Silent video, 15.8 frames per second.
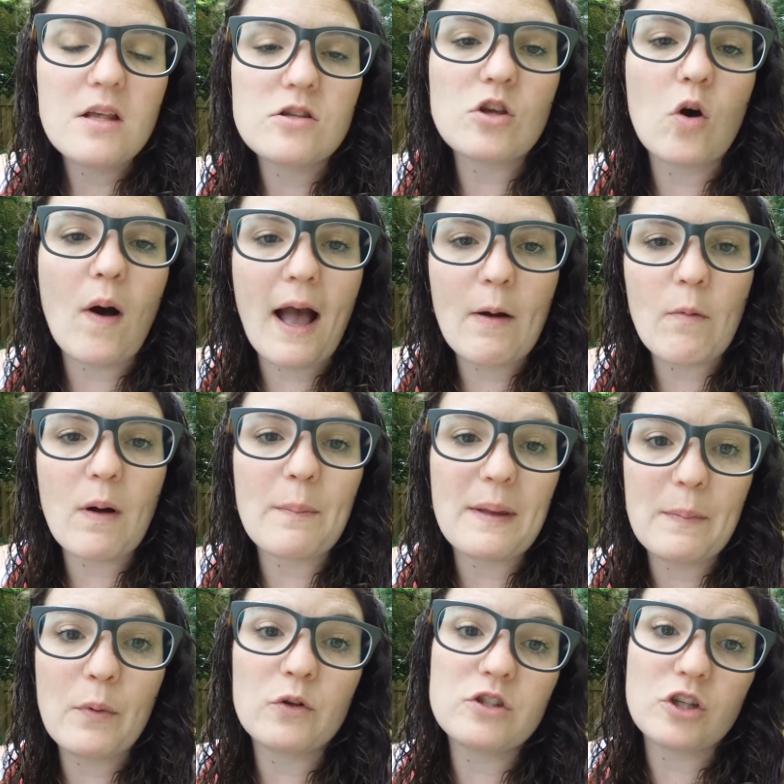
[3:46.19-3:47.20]
So I want
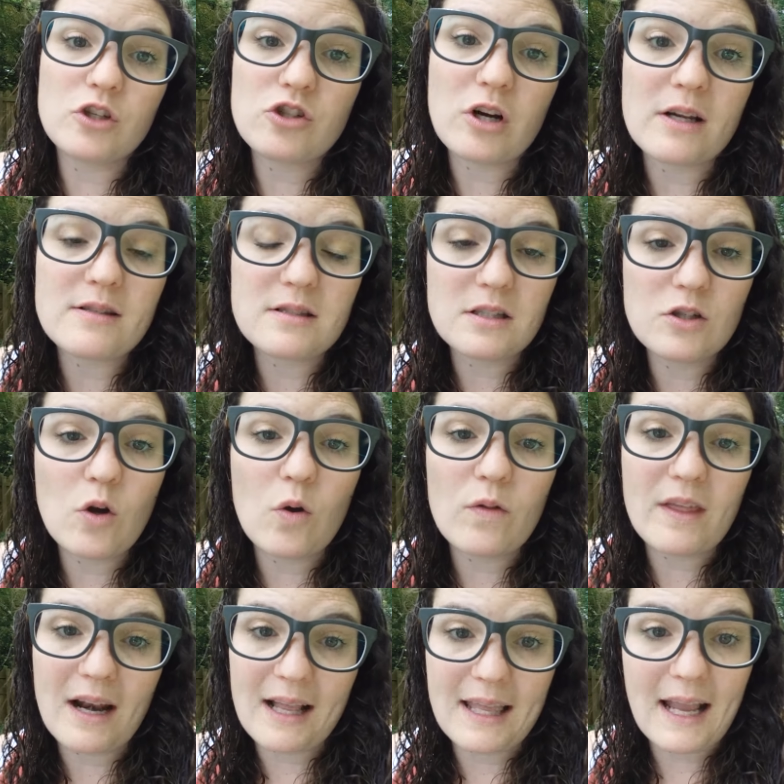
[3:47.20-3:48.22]
people to trust and know
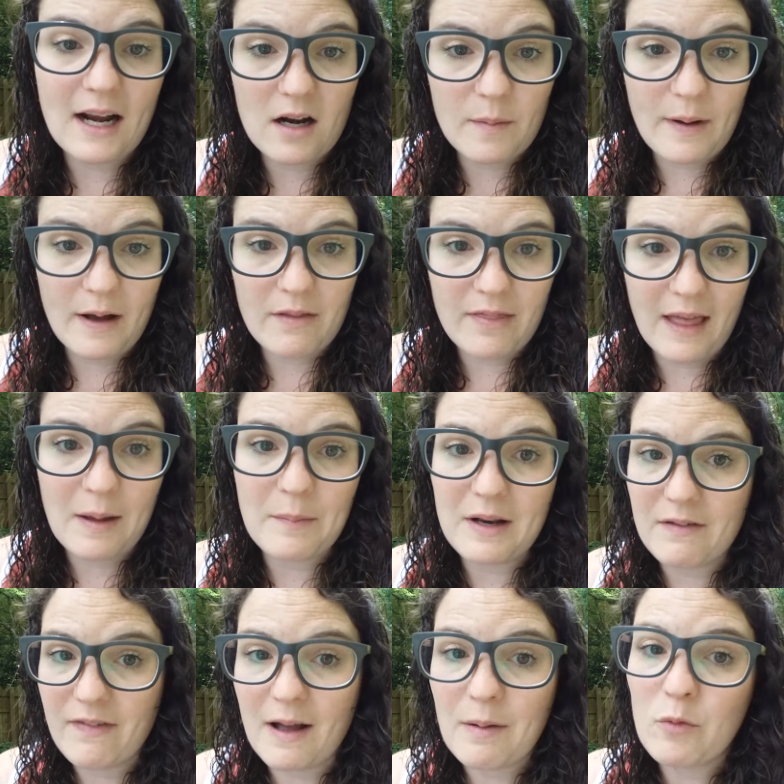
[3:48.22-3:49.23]
that I care about them,
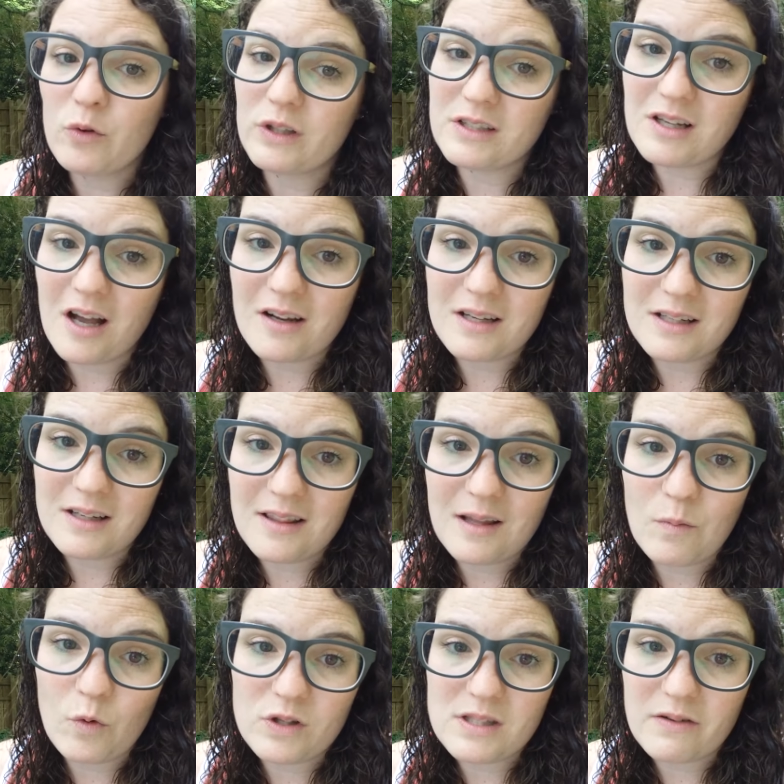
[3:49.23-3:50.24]
and if I'm only talking to
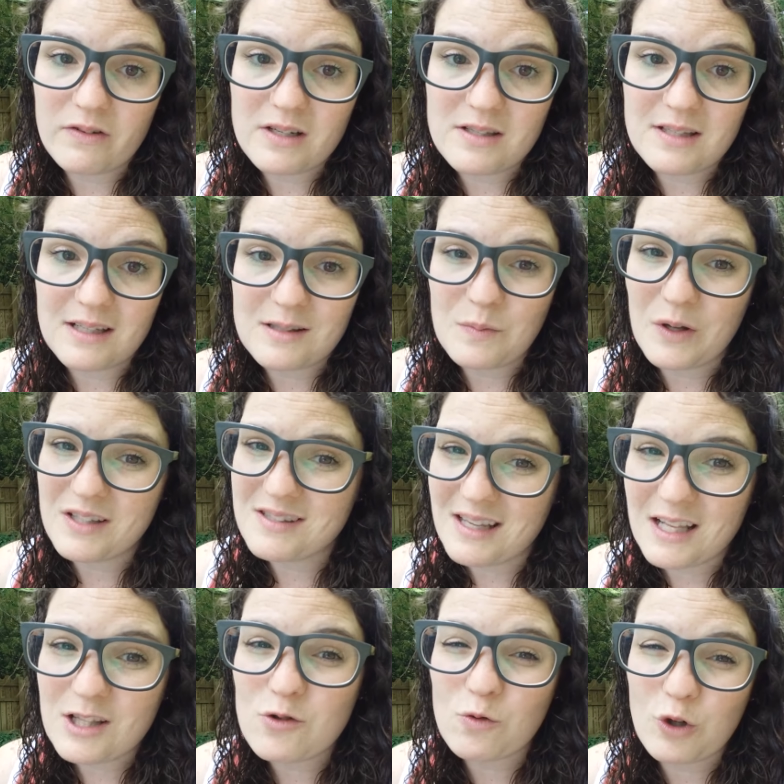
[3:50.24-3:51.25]
them once every 6 months,
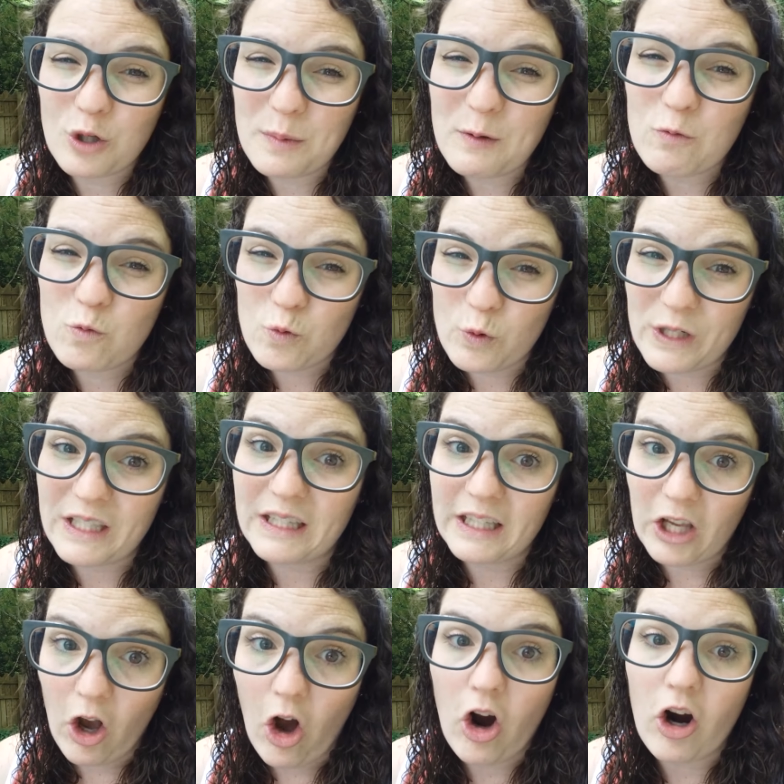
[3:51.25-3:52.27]
it's going to be
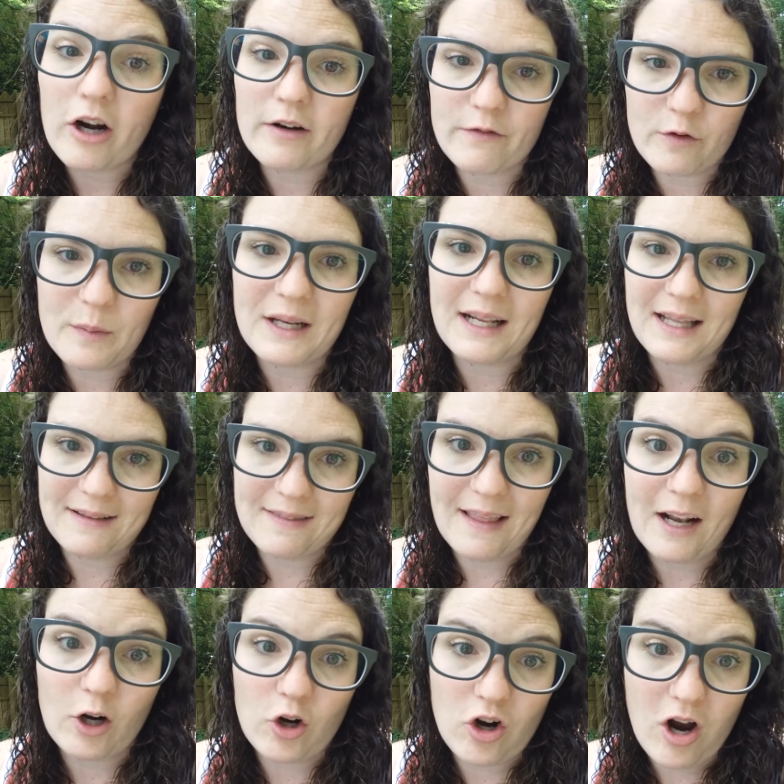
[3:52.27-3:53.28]
really hard for me to get
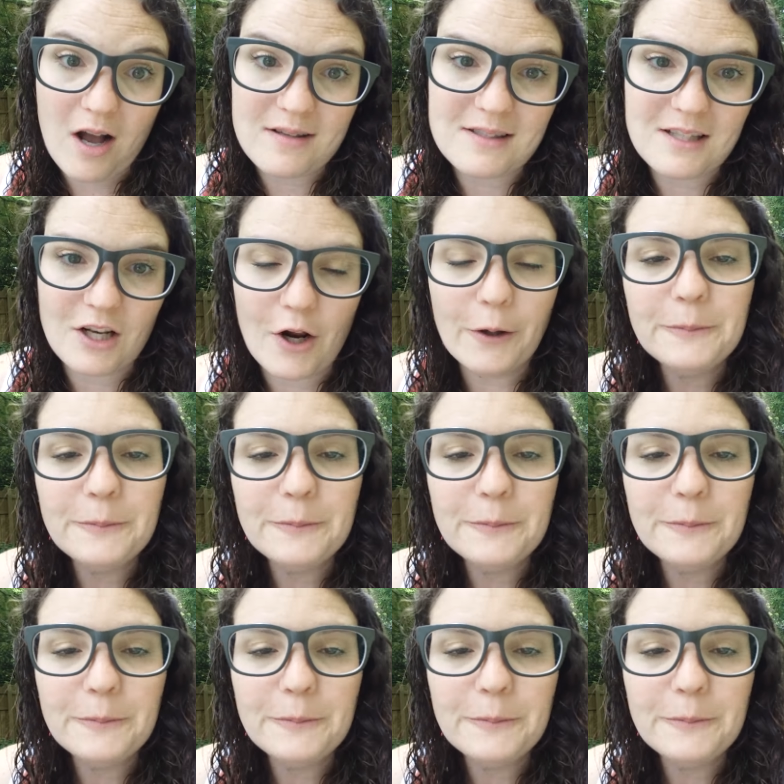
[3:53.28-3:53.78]
that across,